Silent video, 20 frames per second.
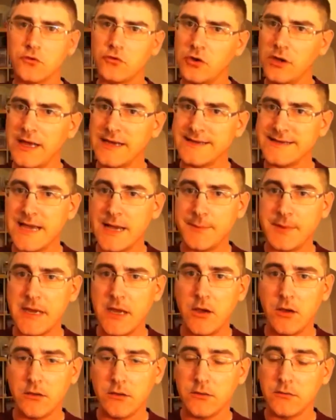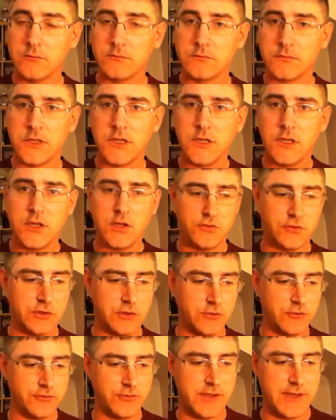so like dab it on, so
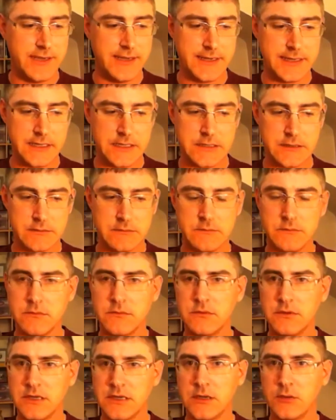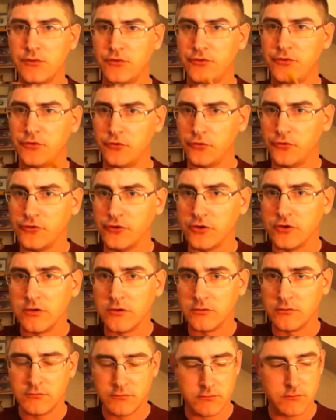it looks like, you know,
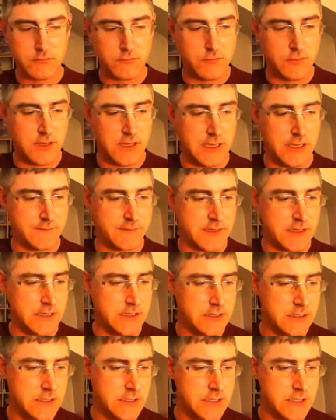Sutton, what have you.